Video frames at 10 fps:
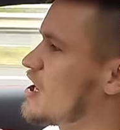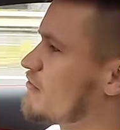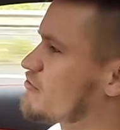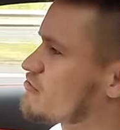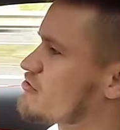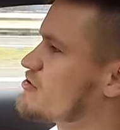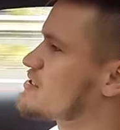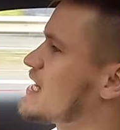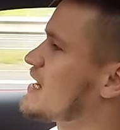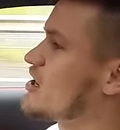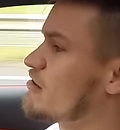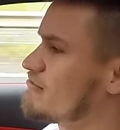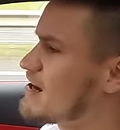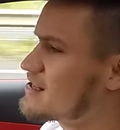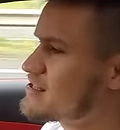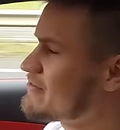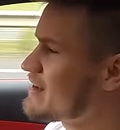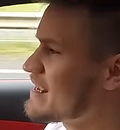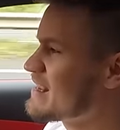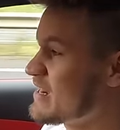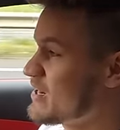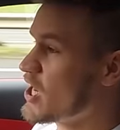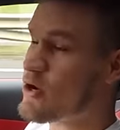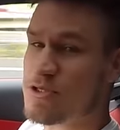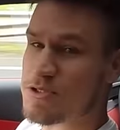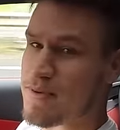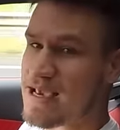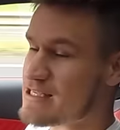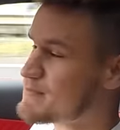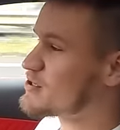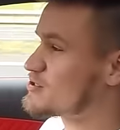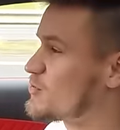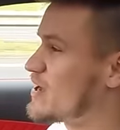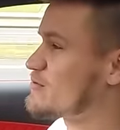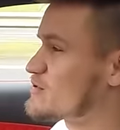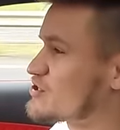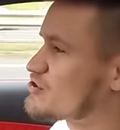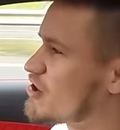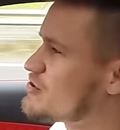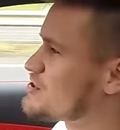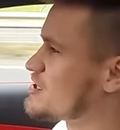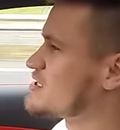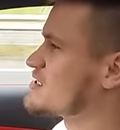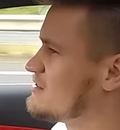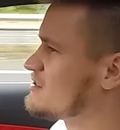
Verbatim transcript: of cruising at relatively low speeds because the weather was atrocious.